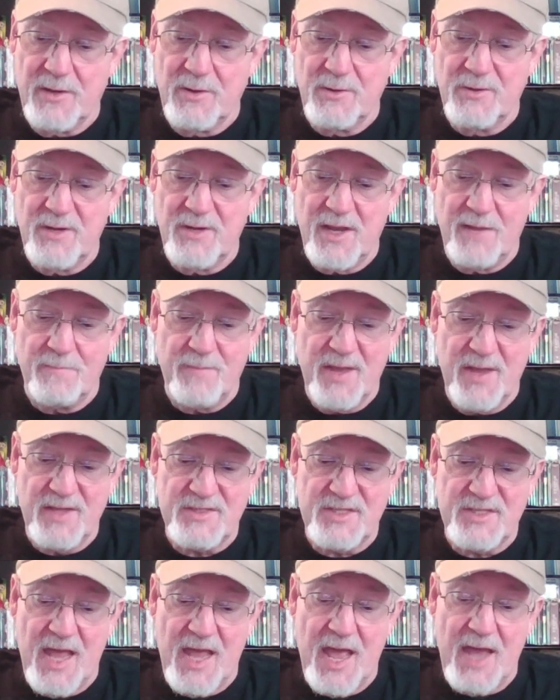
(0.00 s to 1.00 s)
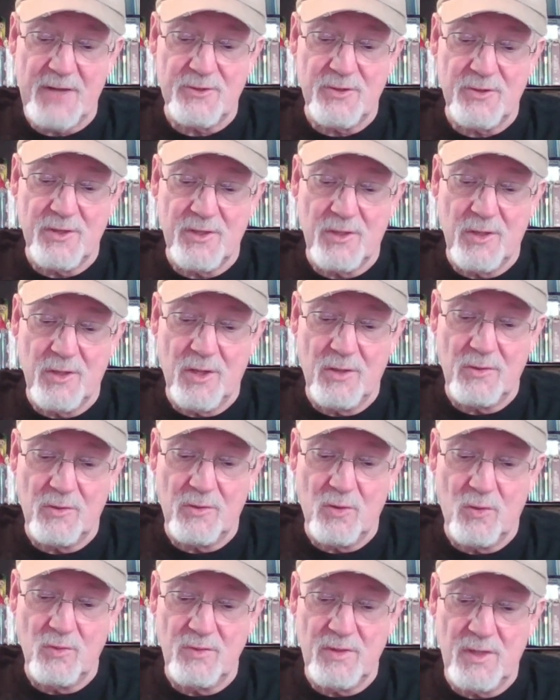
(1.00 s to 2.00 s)
earned a Best Actor Glo
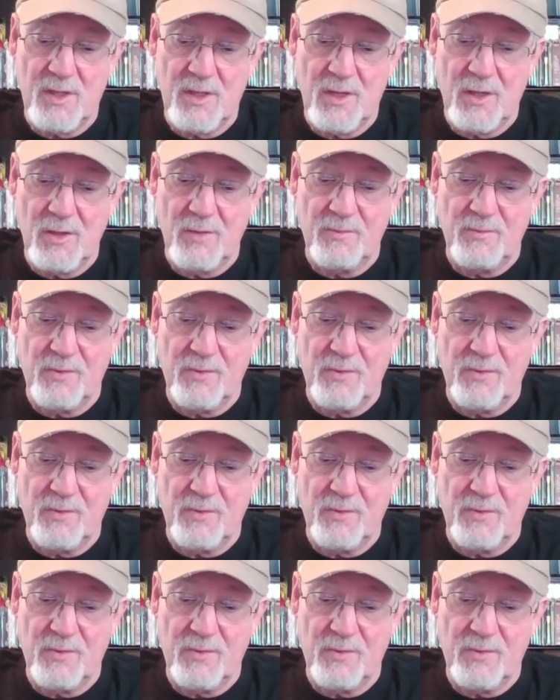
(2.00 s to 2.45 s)
Golden Globe